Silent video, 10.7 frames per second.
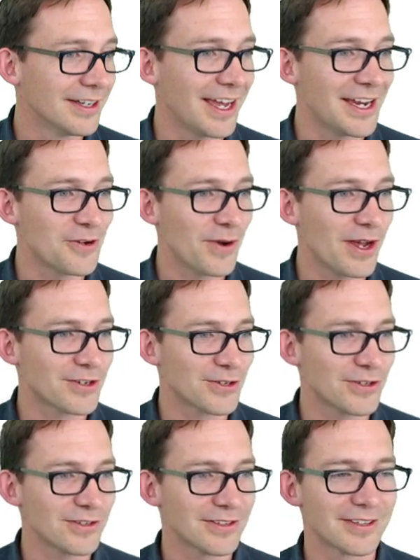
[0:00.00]

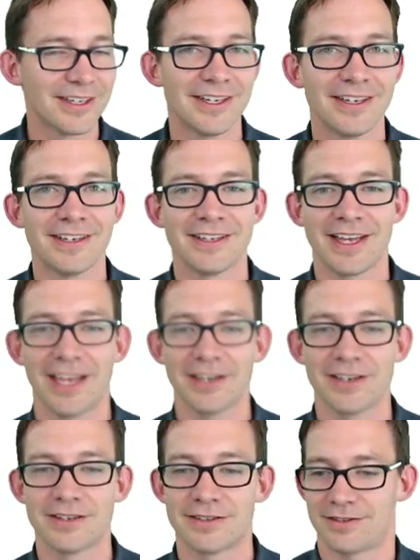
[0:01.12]
questions. And
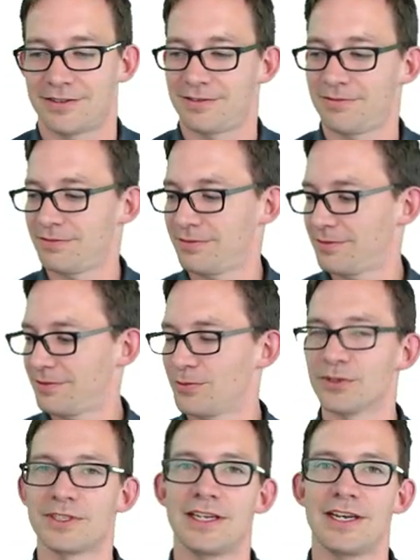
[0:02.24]
we'll
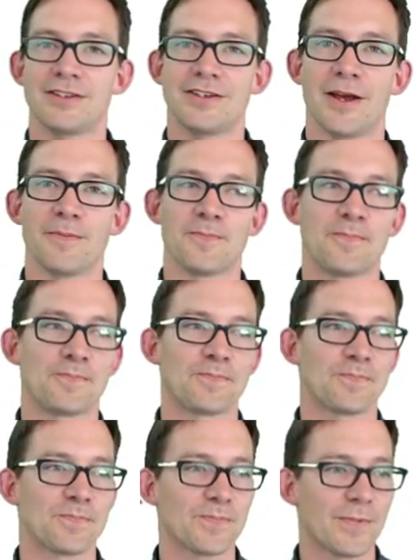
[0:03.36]
see you next time.
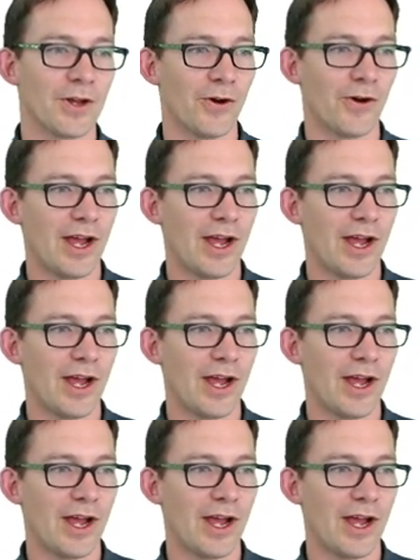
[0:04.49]
All right?